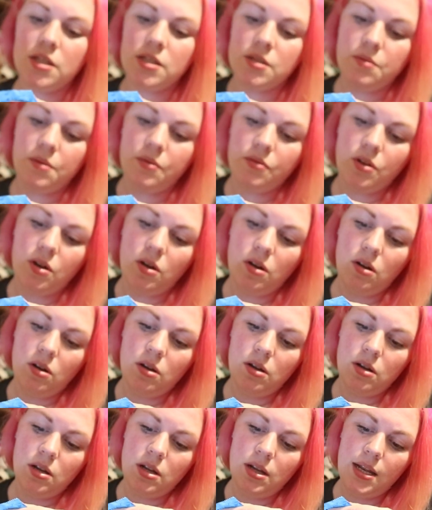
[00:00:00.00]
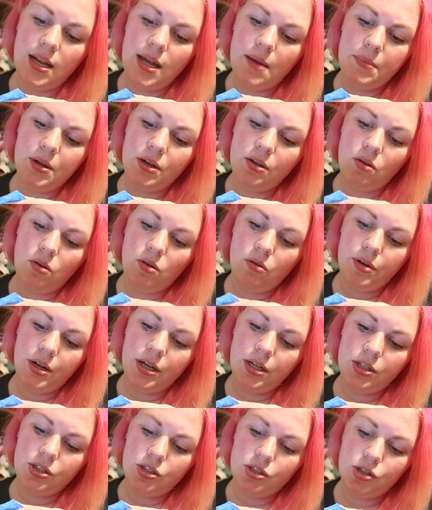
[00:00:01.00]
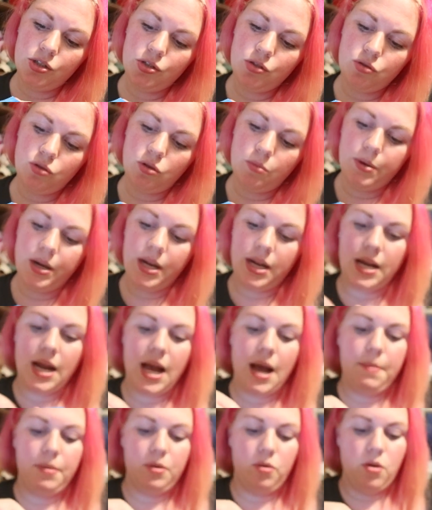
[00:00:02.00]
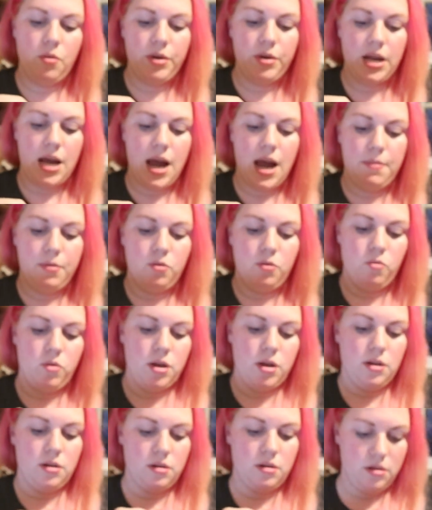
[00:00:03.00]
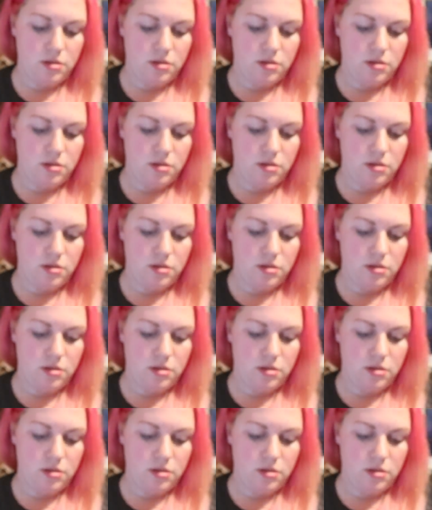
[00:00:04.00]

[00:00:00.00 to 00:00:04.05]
So we've got lemon, orange, strawberry and apple. I'm on an apple one.